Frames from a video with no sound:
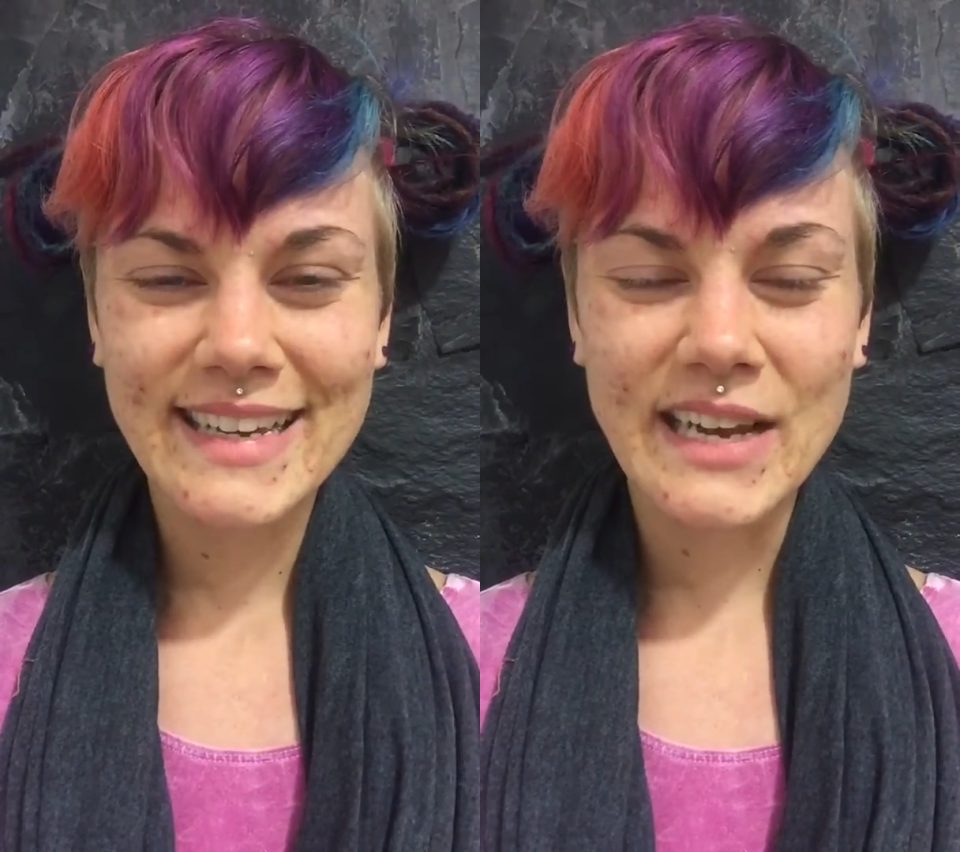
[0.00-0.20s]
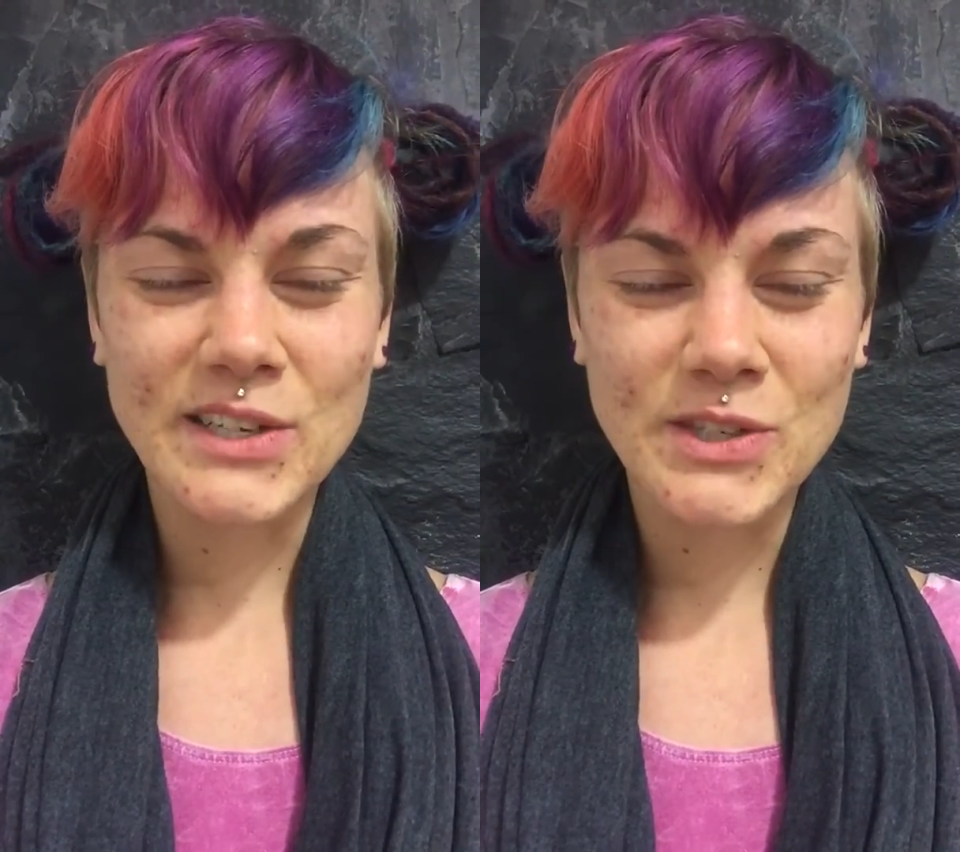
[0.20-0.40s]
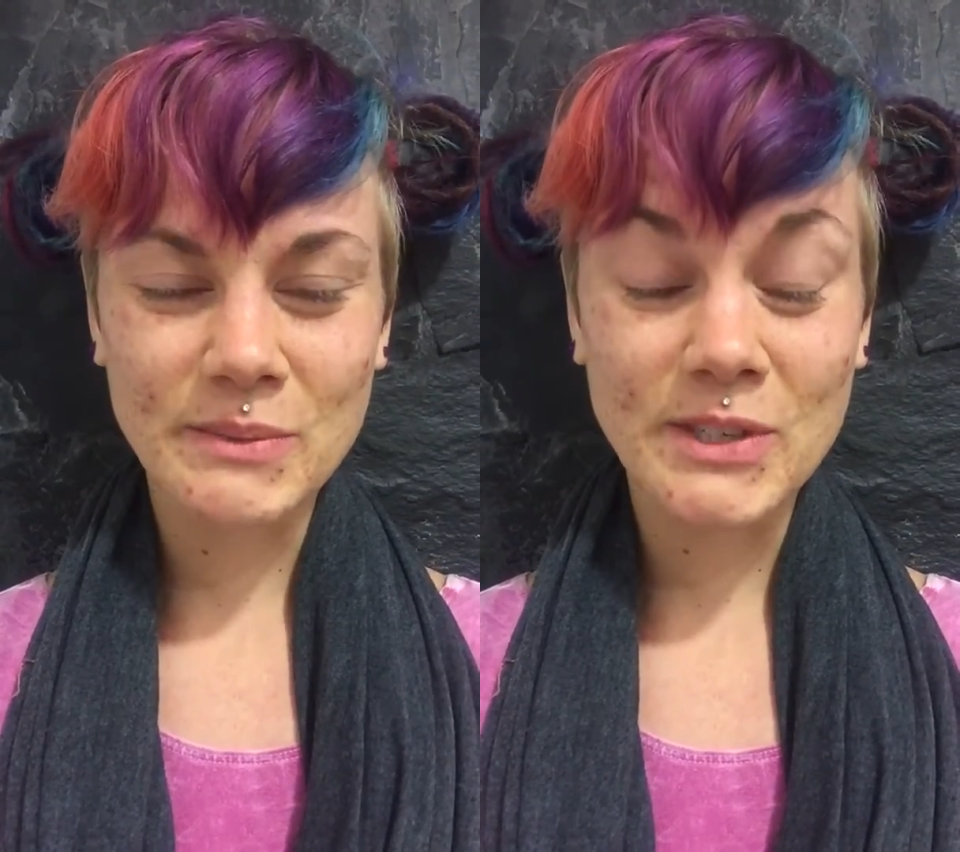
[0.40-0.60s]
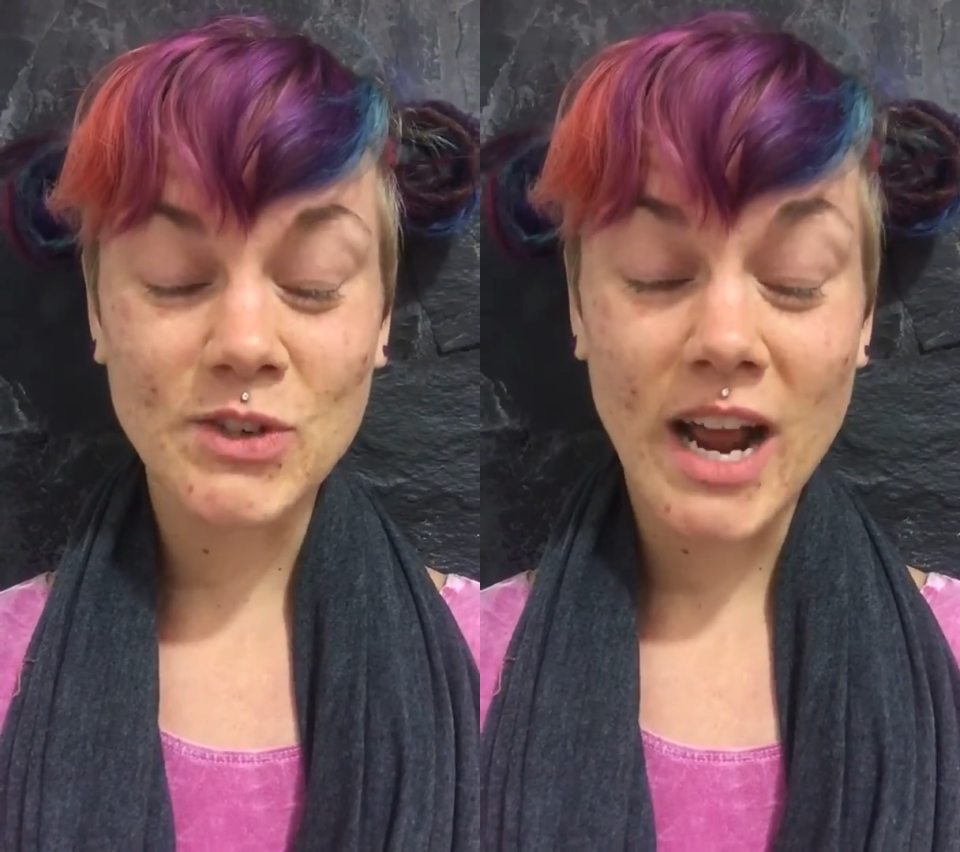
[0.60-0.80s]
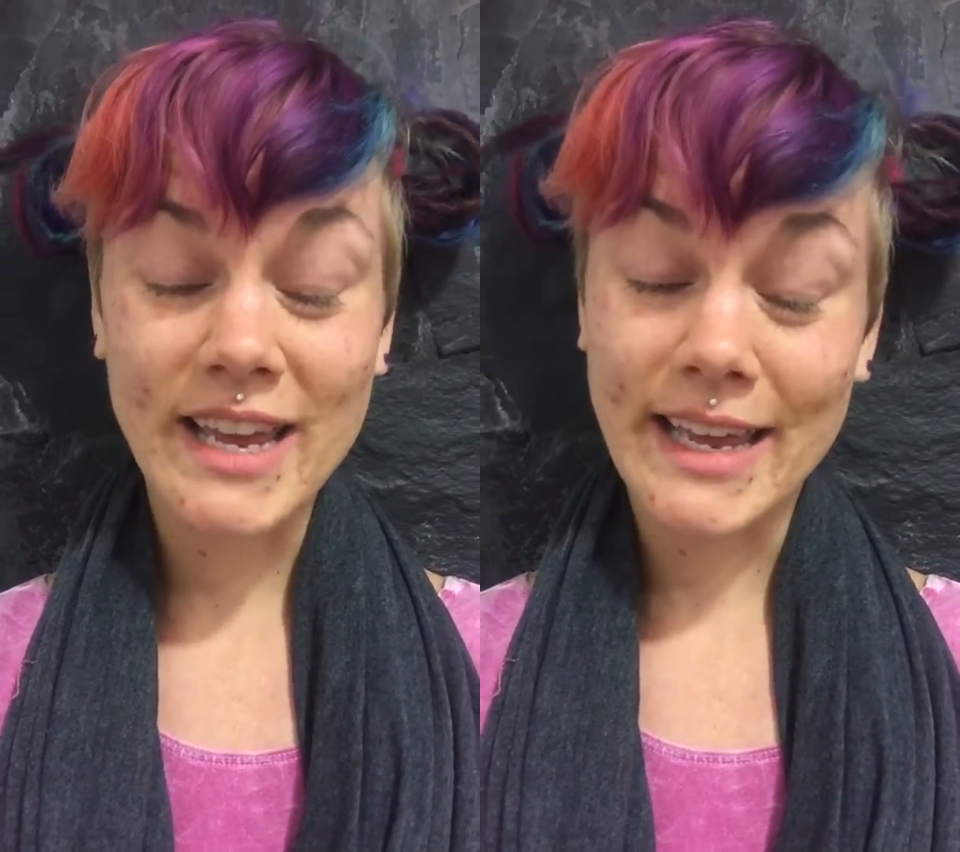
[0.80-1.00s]
extremely
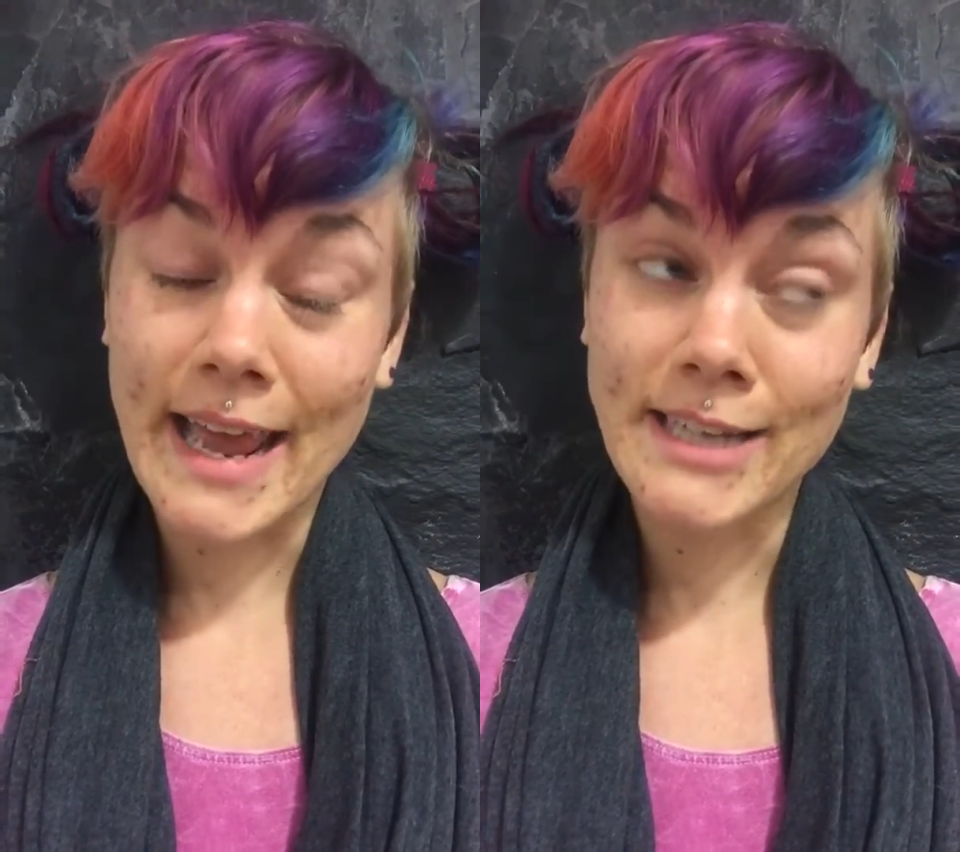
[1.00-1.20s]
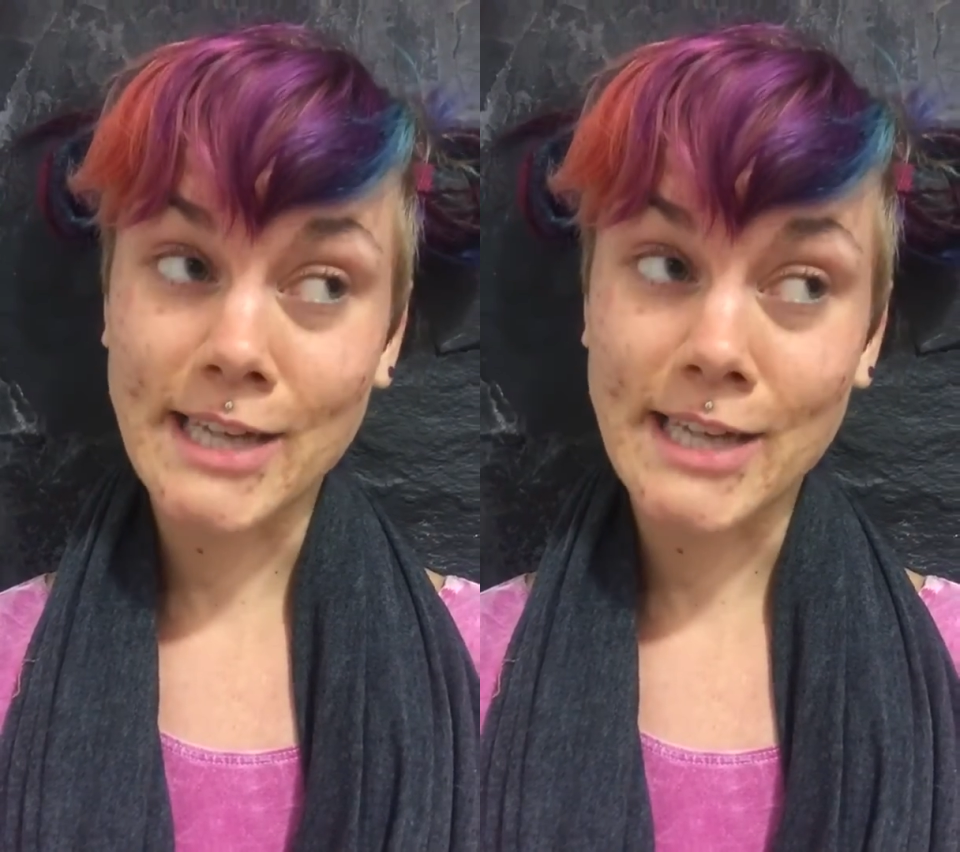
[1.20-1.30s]
trying and